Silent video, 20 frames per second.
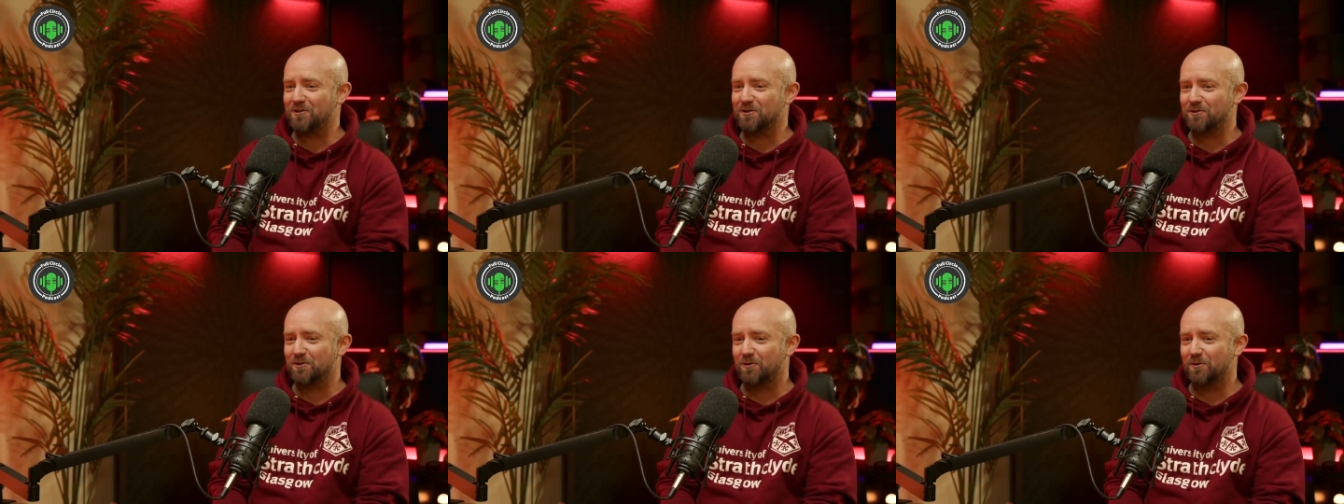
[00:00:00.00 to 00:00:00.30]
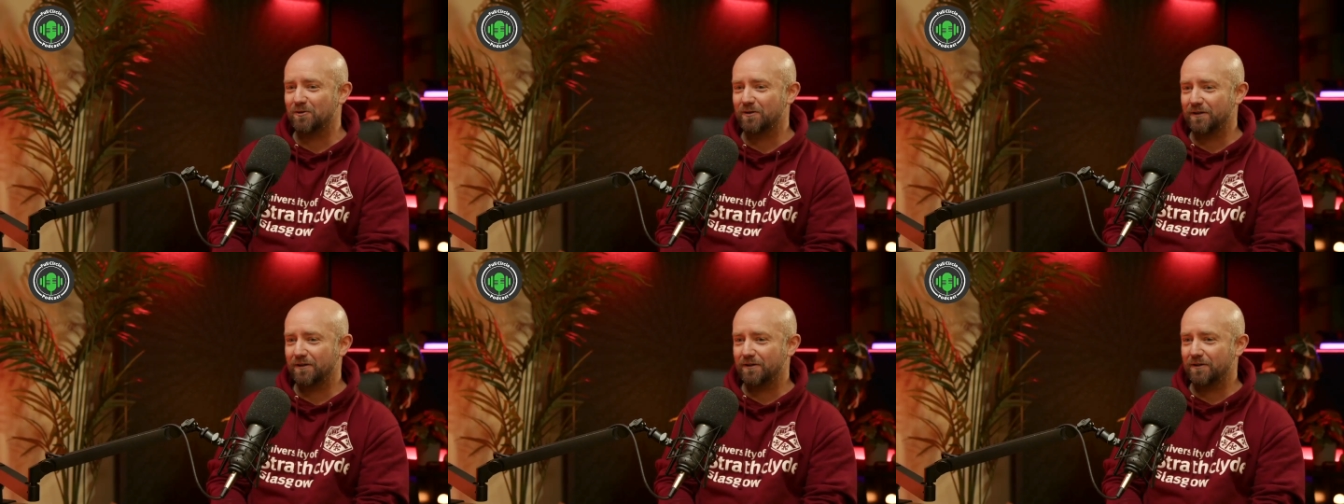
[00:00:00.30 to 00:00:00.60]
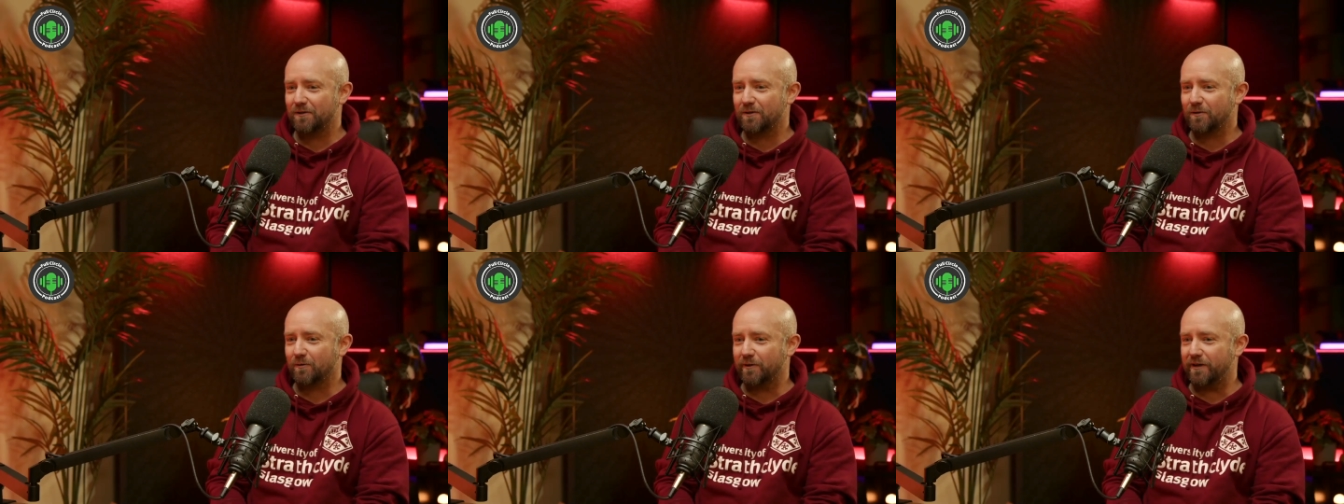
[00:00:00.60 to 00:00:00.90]
So
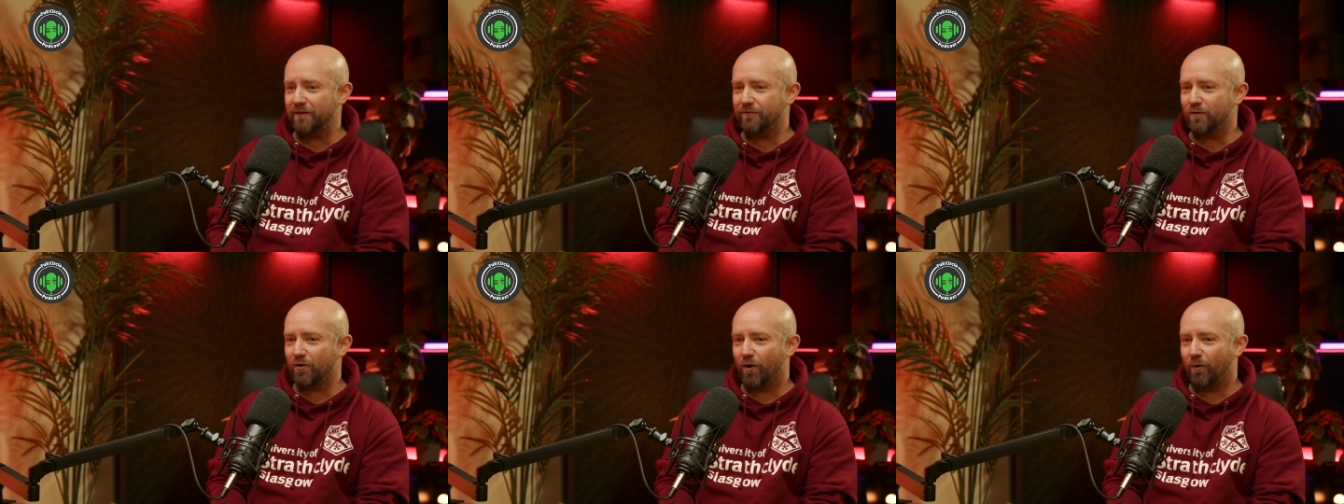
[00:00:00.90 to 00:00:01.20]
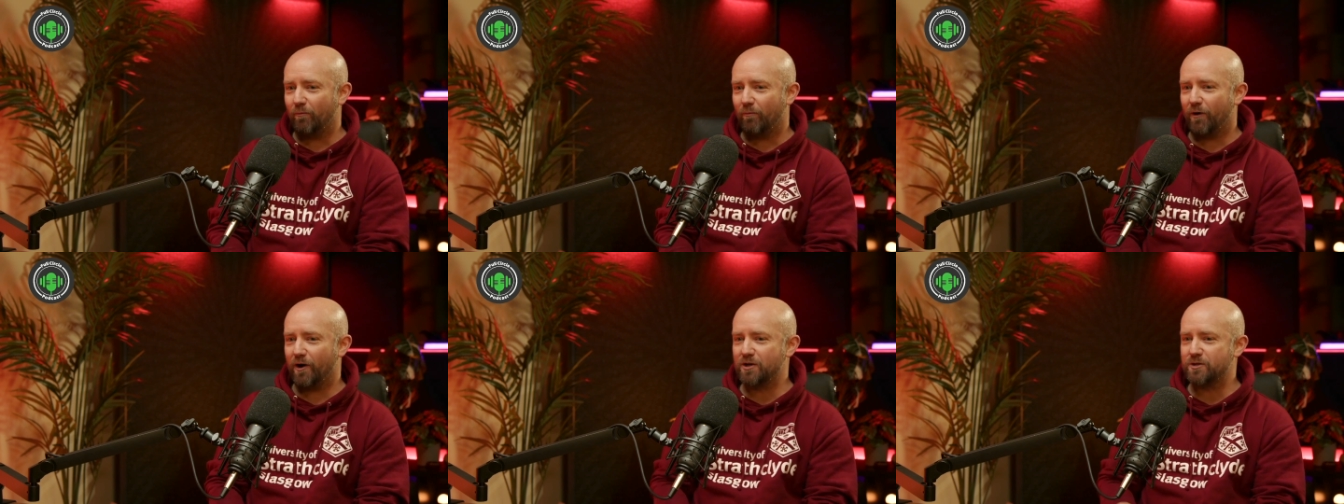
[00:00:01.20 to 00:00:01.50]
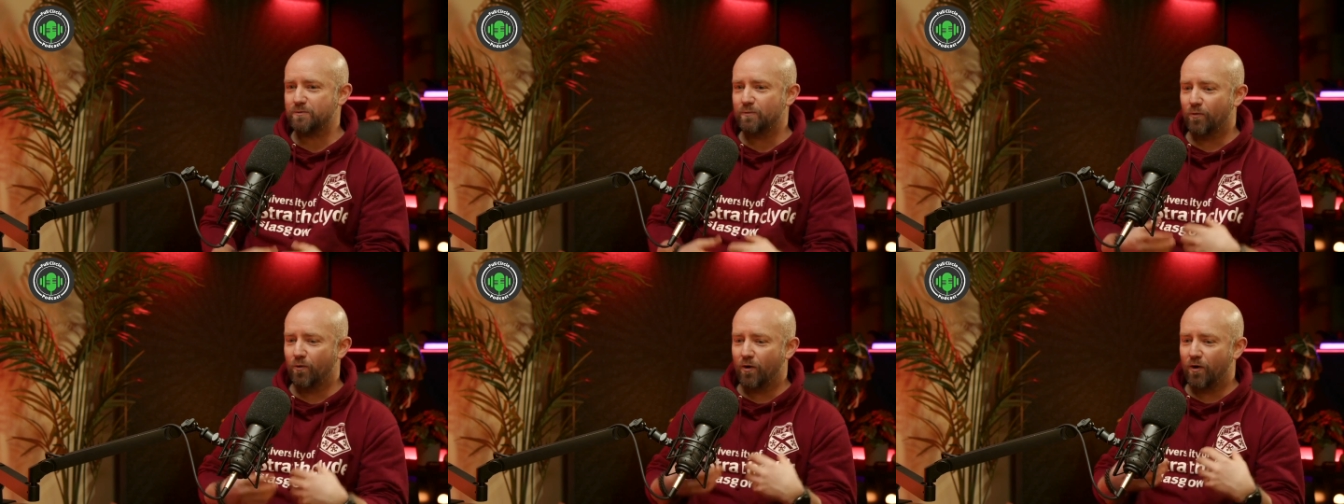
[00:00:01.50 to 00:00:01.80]
we've got
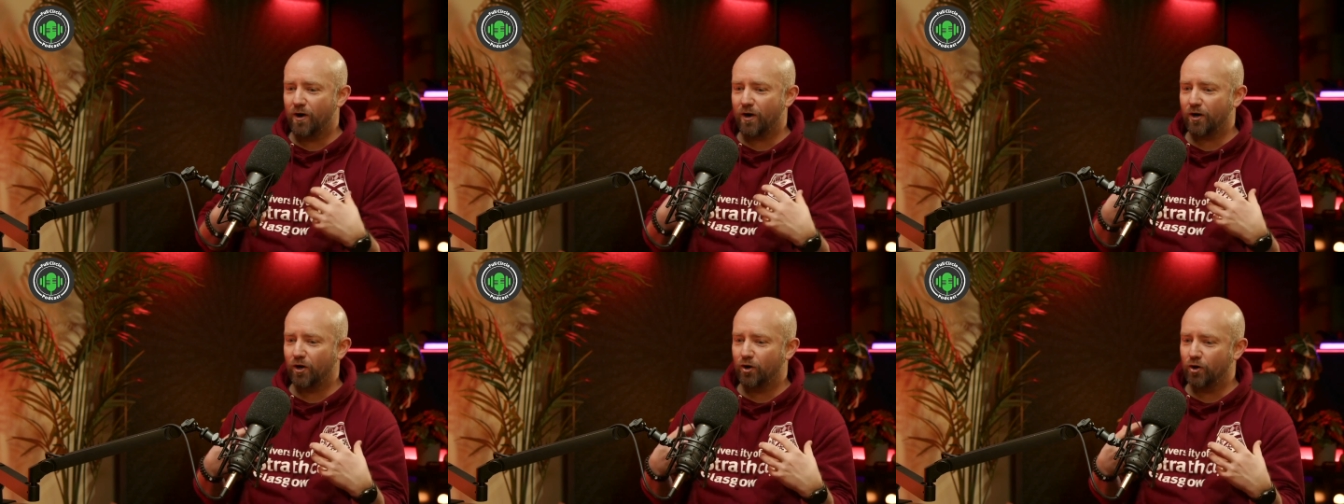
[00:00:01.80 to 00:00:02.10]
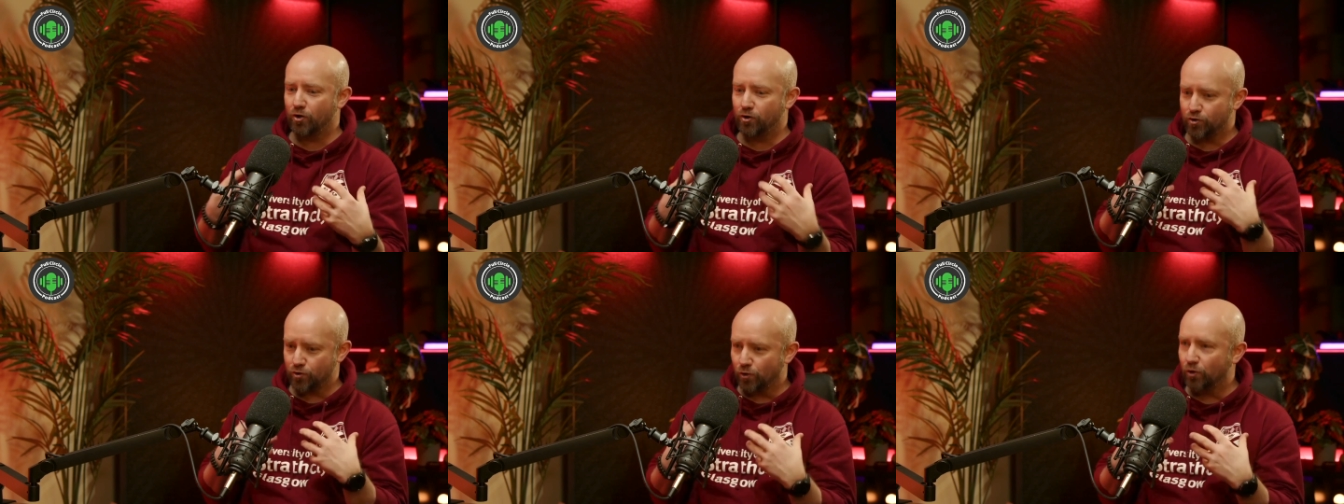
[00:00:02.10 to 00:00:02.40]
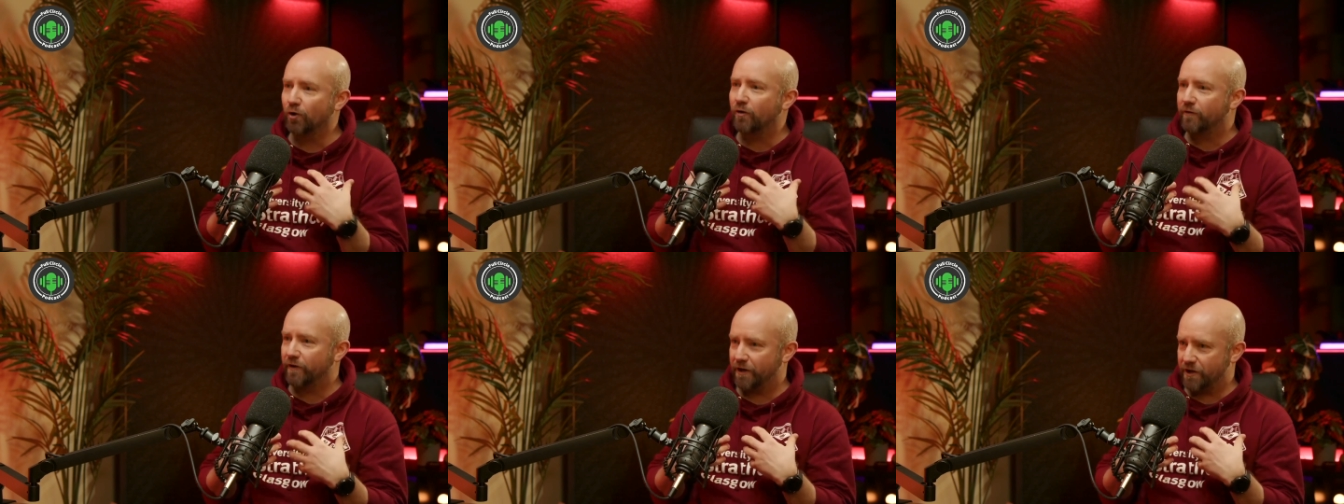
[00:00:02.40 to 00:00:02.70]
much more
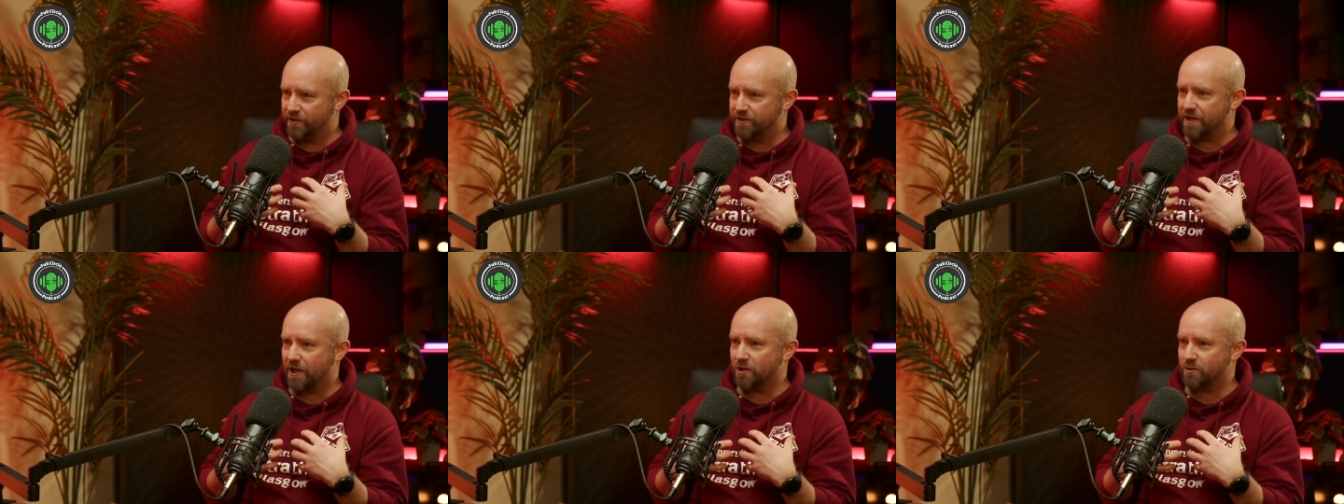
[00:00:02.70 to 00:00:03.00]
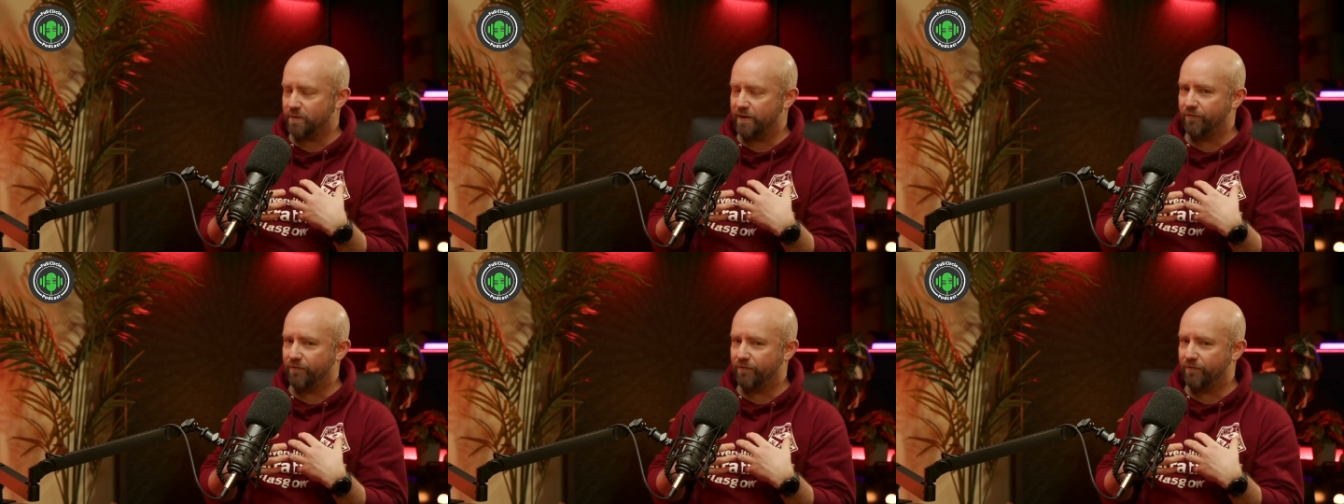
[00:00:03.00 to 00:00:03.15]
control over ourselves.